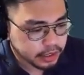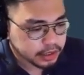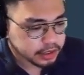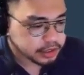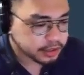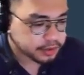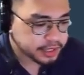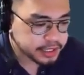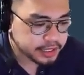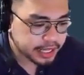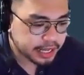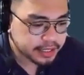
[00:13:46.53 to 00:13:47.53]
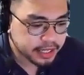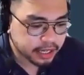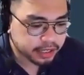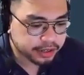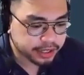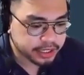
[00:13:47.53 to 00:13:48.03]
So this tests the
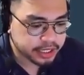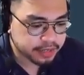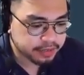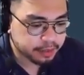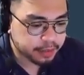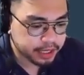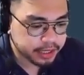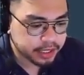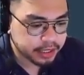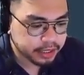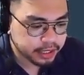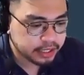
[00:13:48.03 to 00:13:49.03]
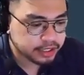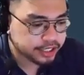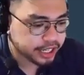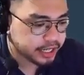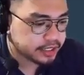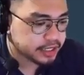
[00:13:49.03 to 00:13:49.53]
accuracy of the model and
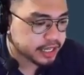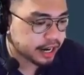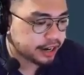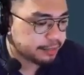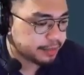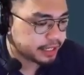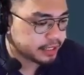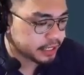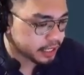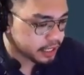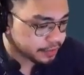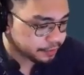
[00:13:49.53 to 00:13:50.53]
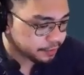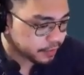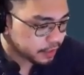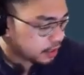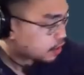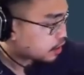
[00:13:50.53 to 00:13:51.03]
checks the RMSE,
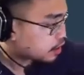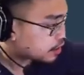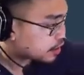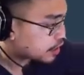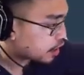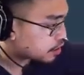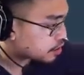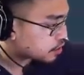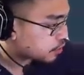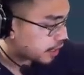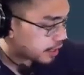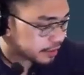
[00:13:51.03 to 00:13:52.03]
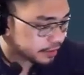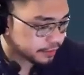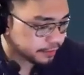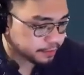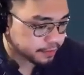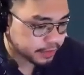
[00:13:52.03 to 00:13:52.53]
the R squared,
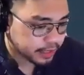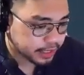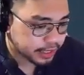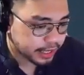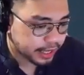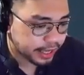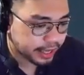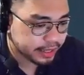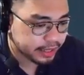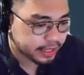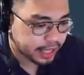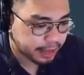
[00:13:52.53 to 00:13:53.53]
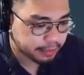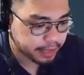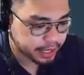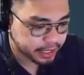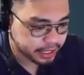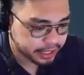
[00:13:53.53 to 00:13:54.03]
and
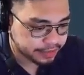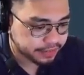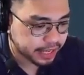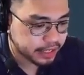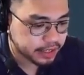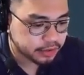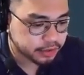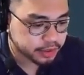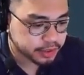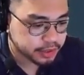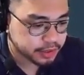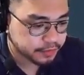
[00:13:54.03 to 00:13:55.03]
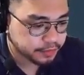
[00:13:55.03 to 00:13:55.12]
MAE values.